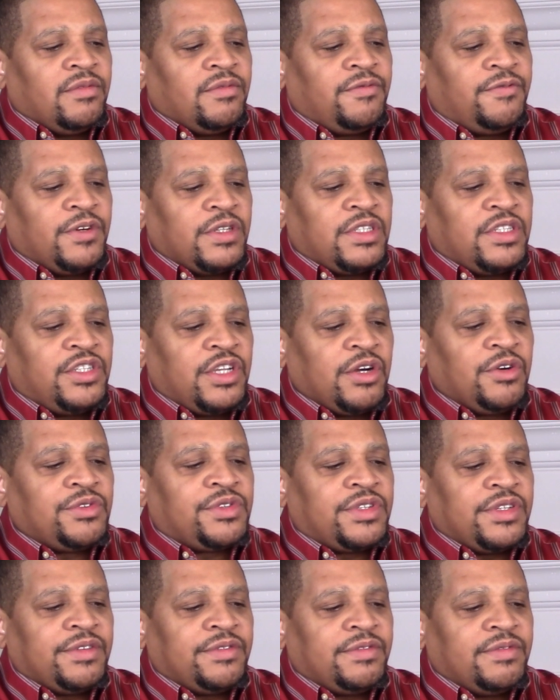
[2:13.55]
for
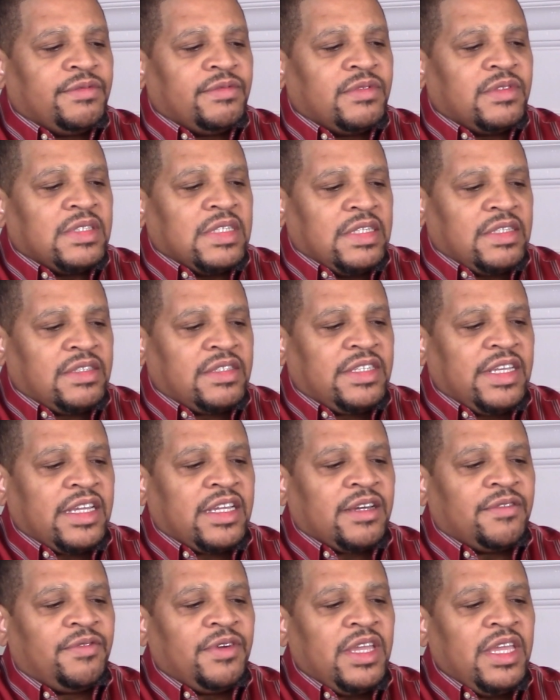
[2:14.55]
Joseph, the stick
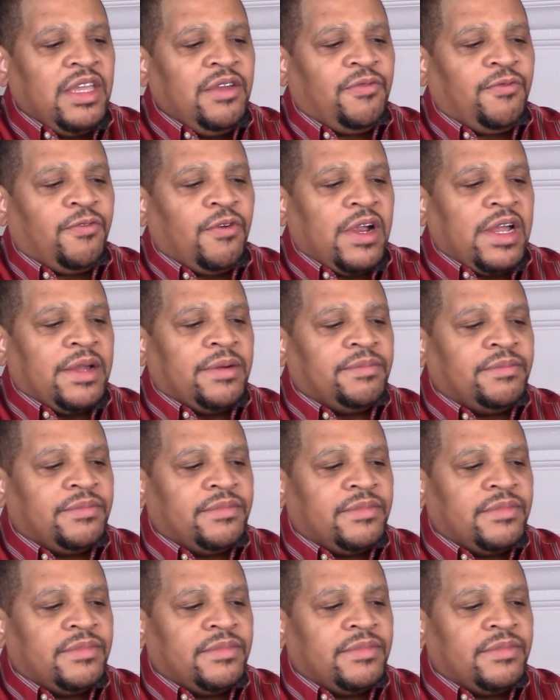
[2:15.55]
of Ephraim,